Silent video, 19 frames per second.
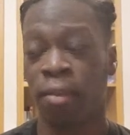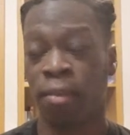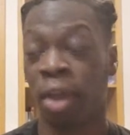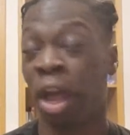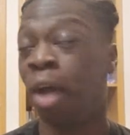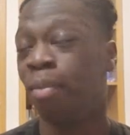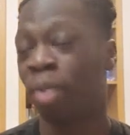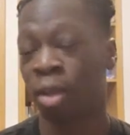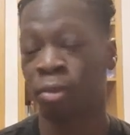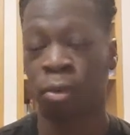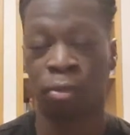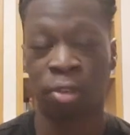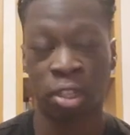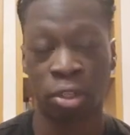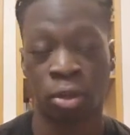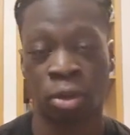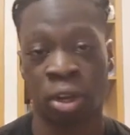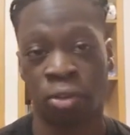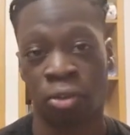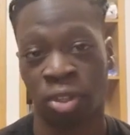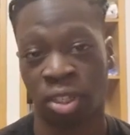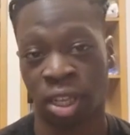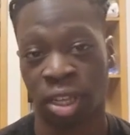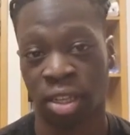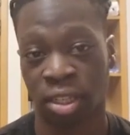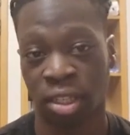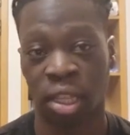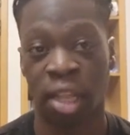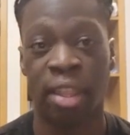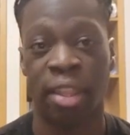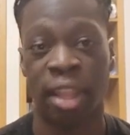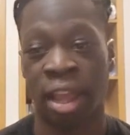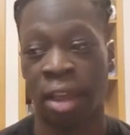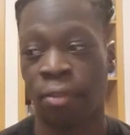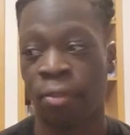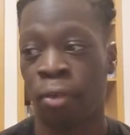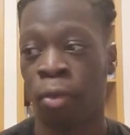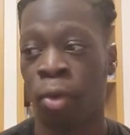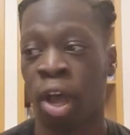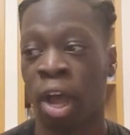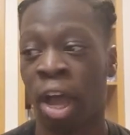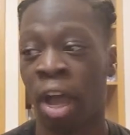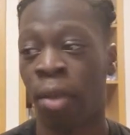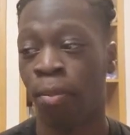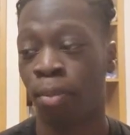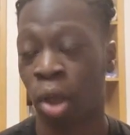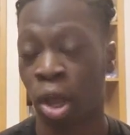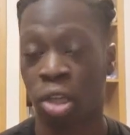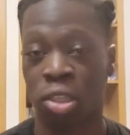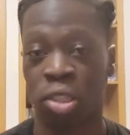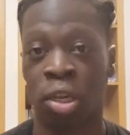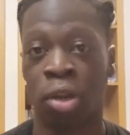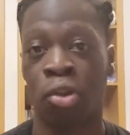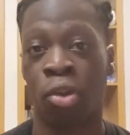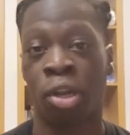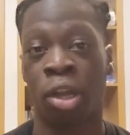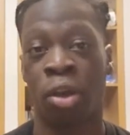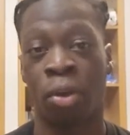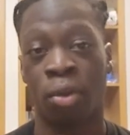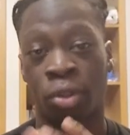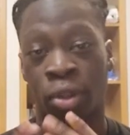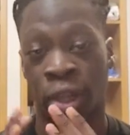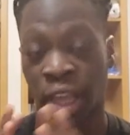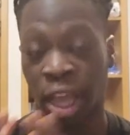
and therefore I personally looked at the